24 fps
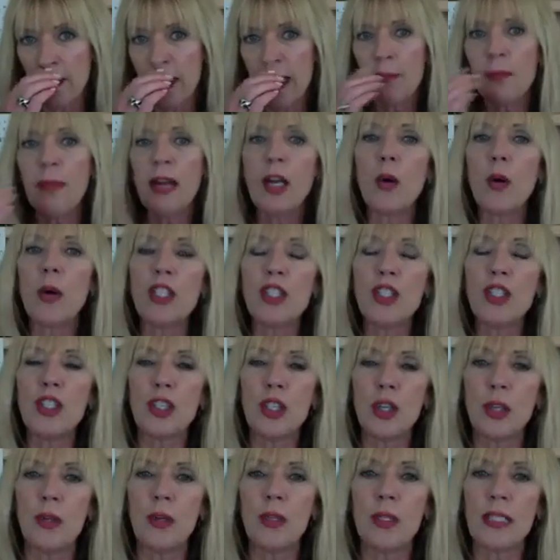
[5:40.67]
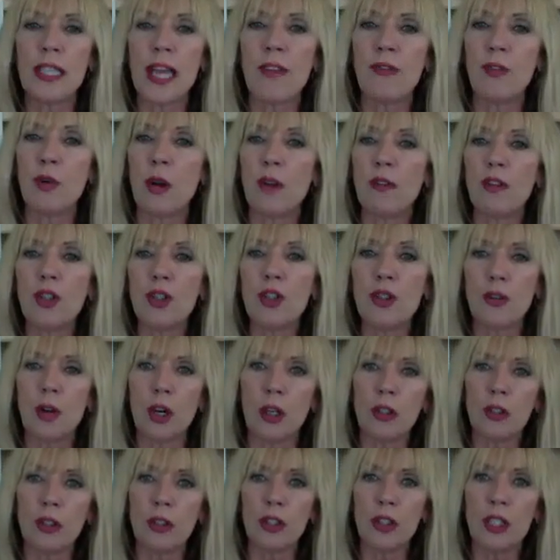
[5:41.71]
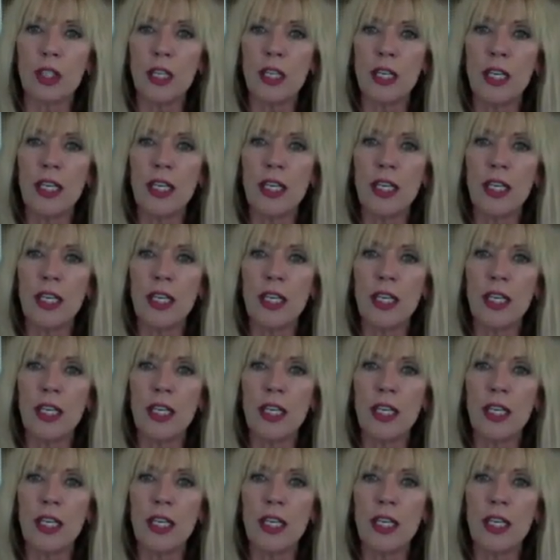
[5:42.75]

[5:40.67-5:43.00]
My question to you is, have you ever struggled